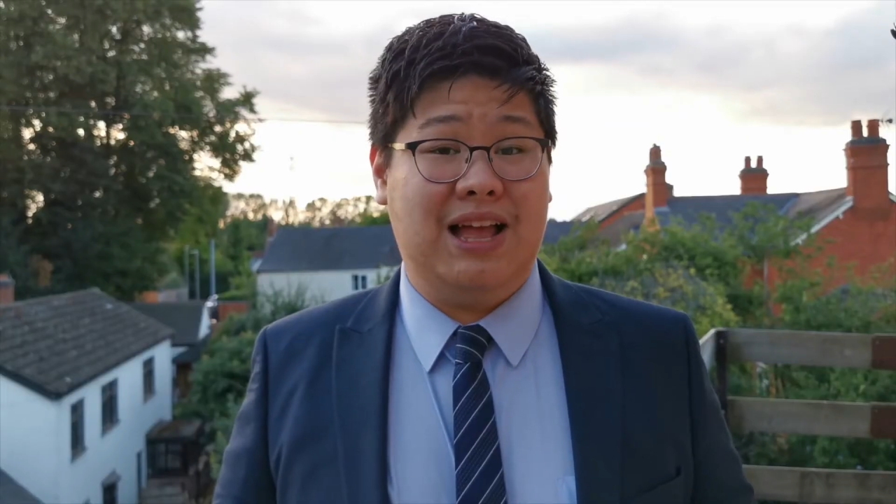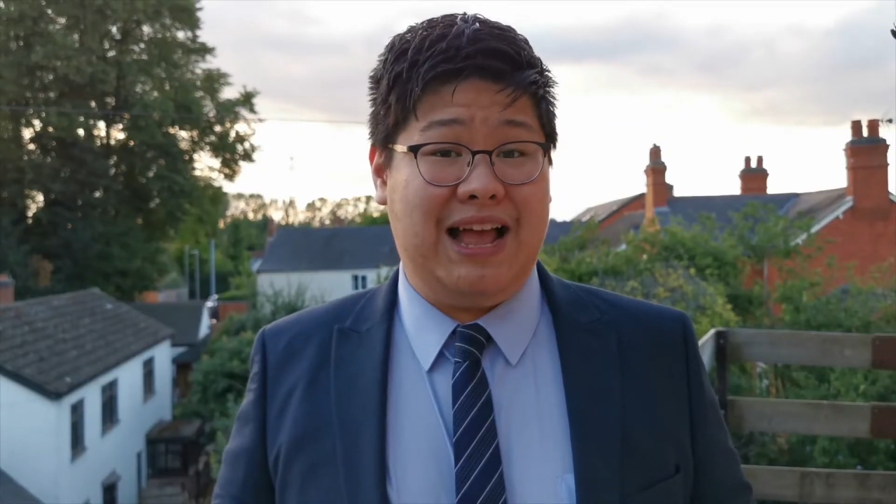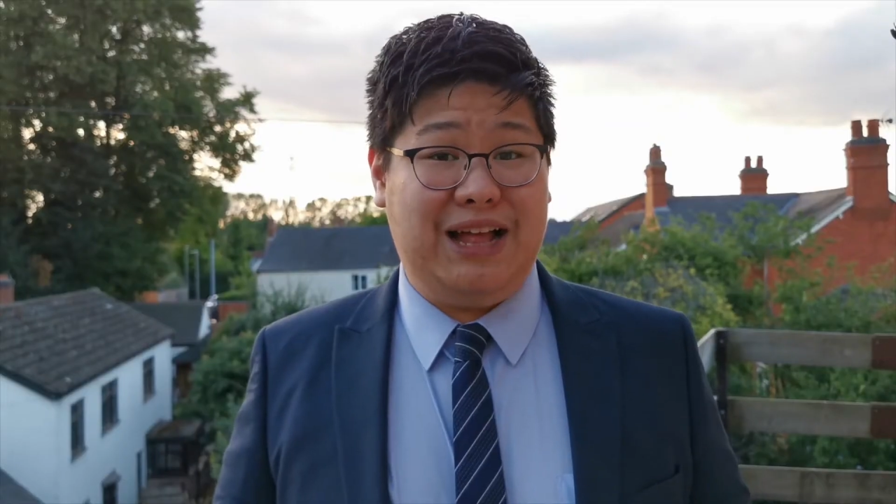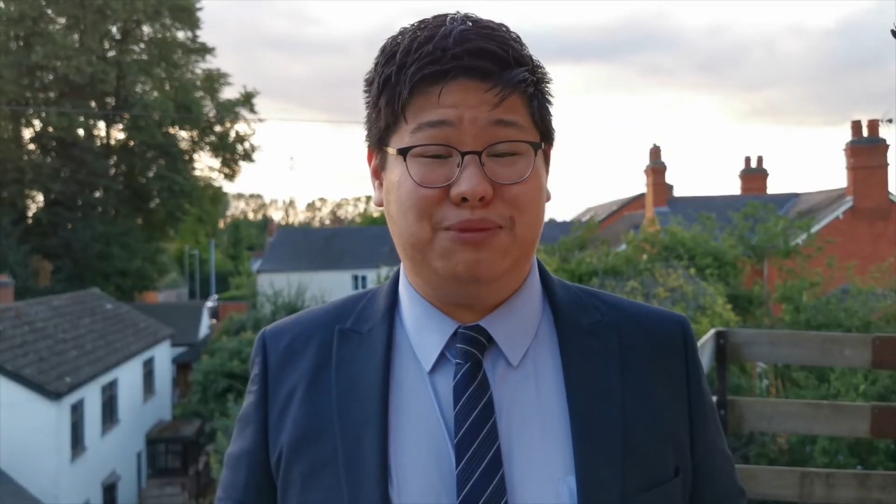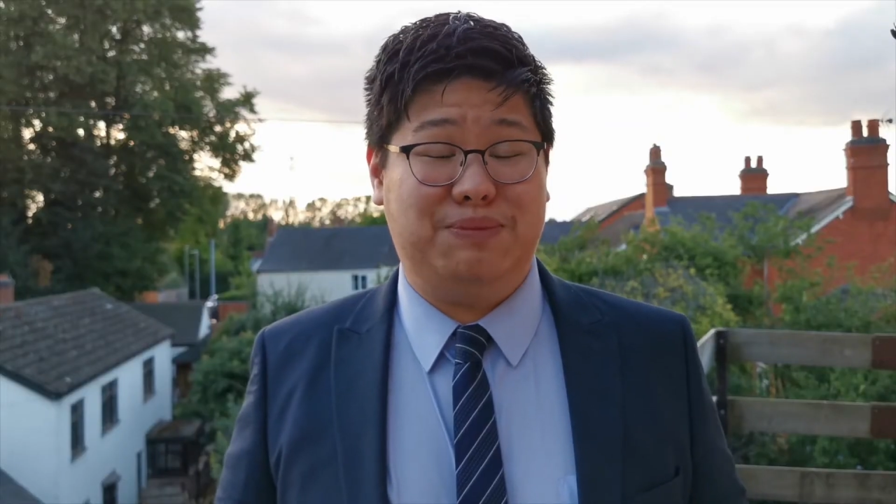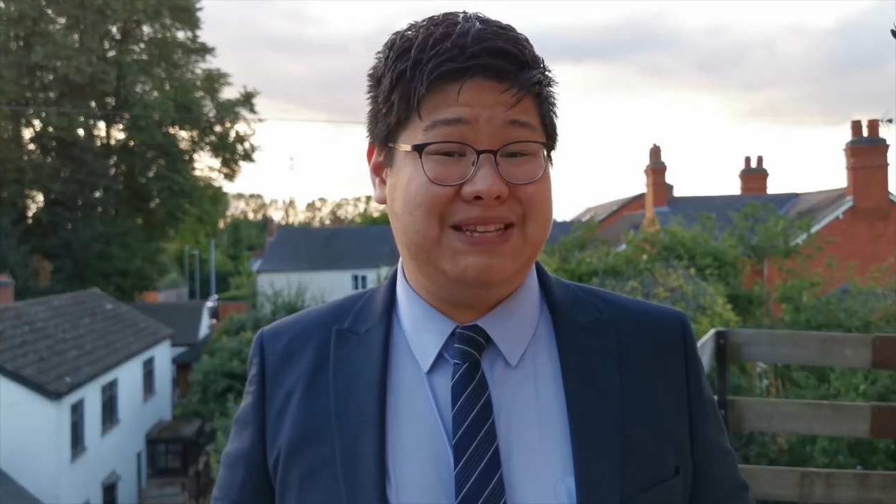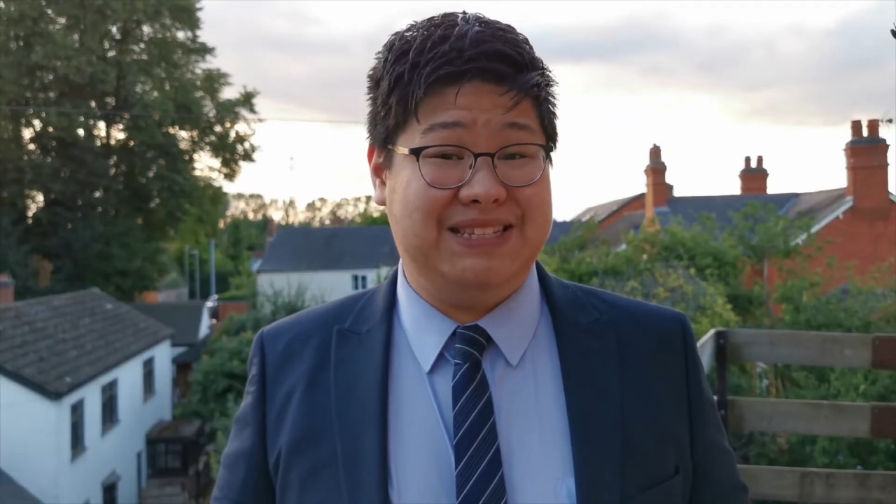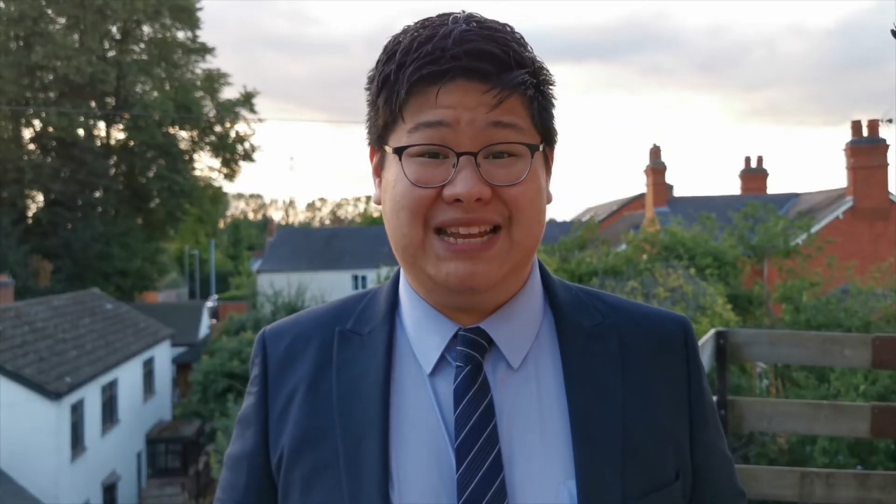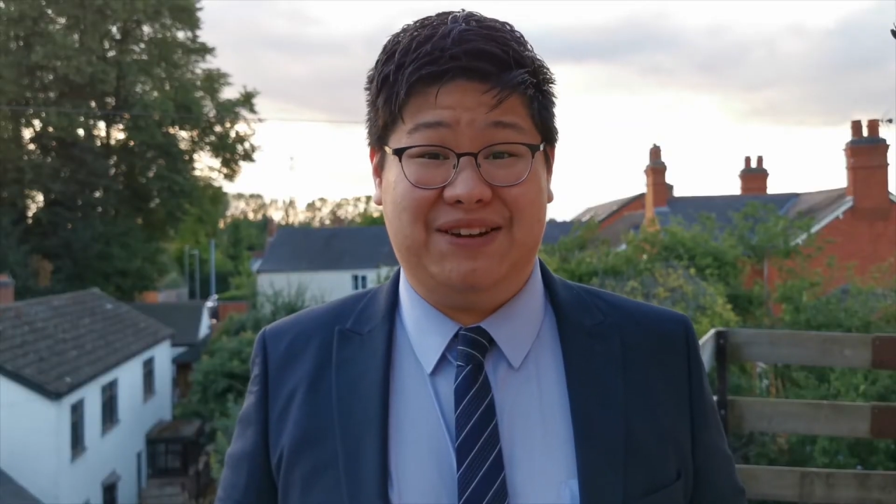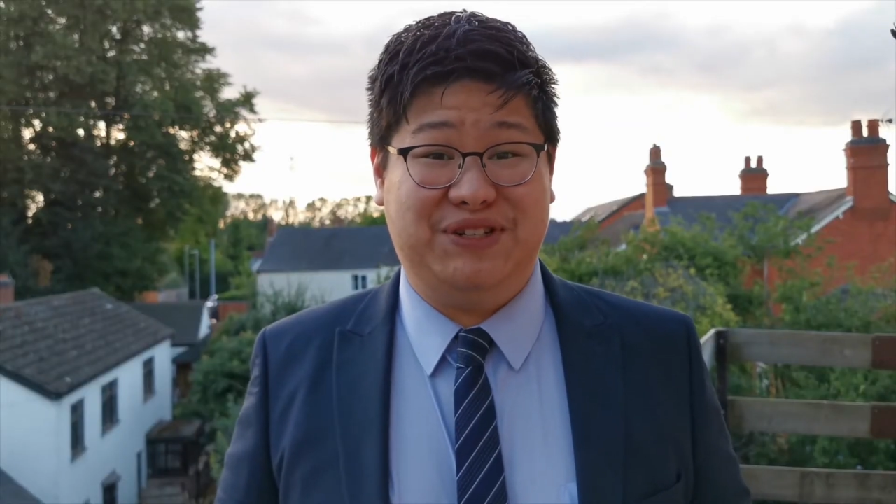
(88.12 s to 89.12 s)
Help is
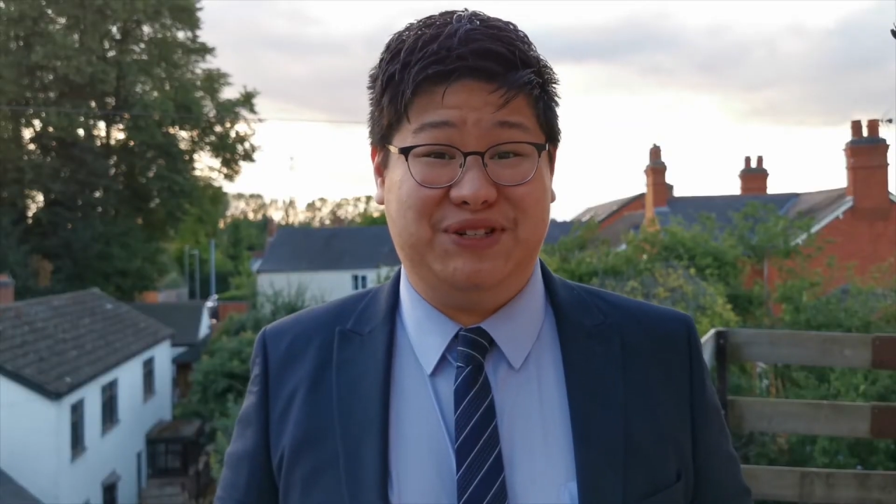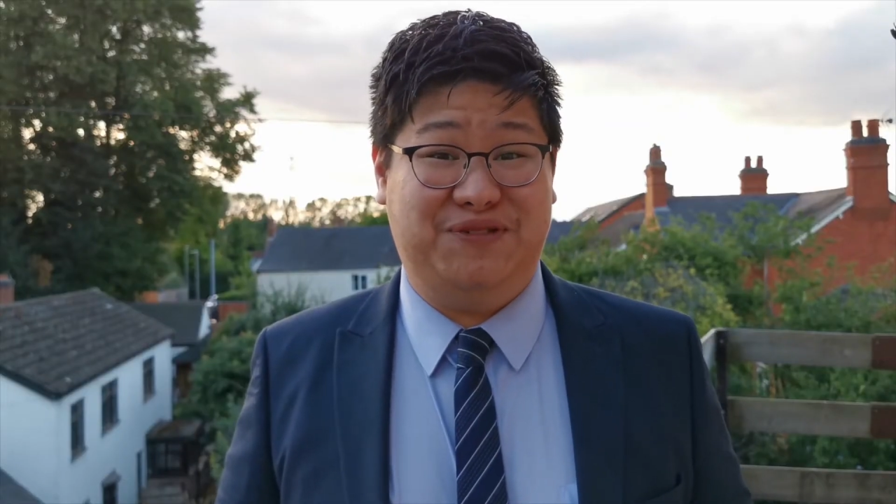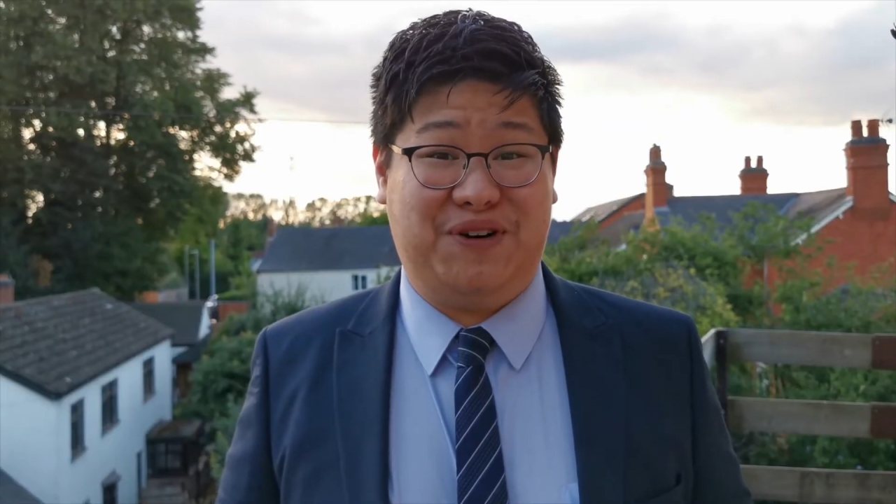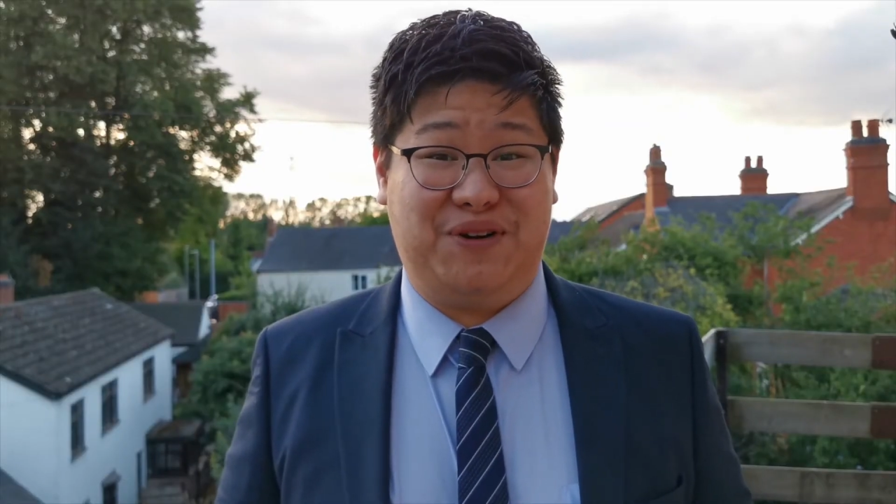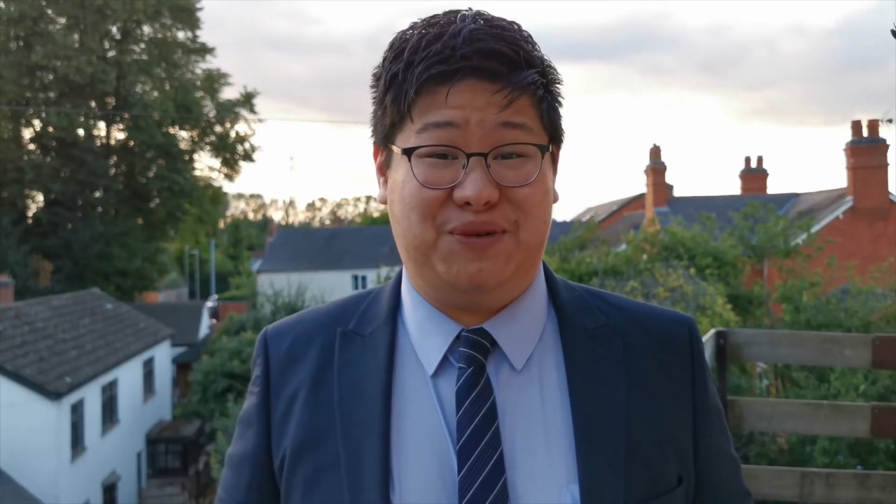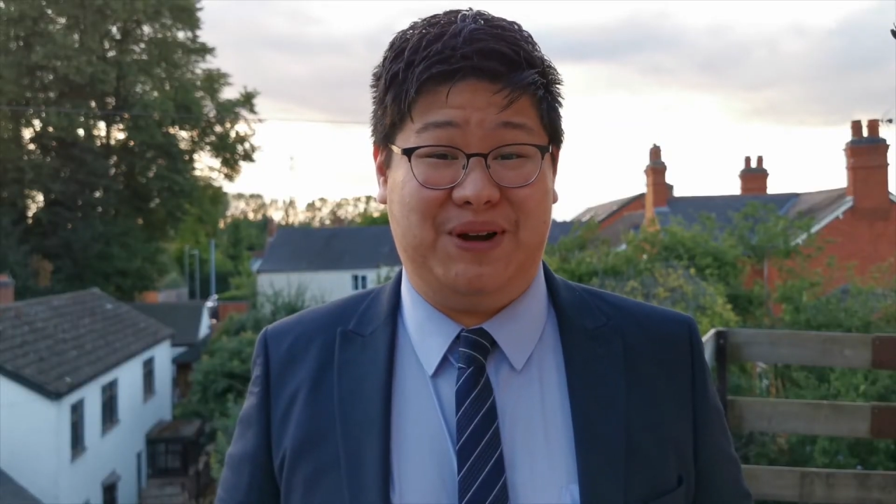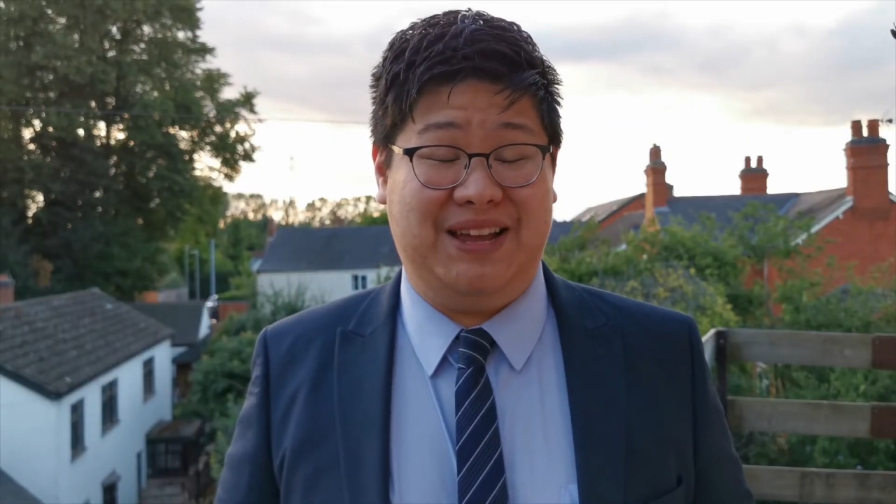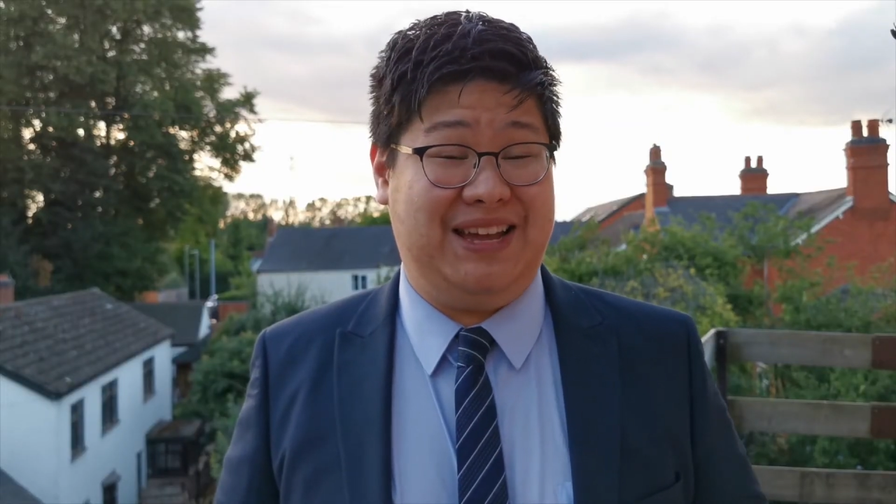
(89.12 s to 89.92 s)
never too far away,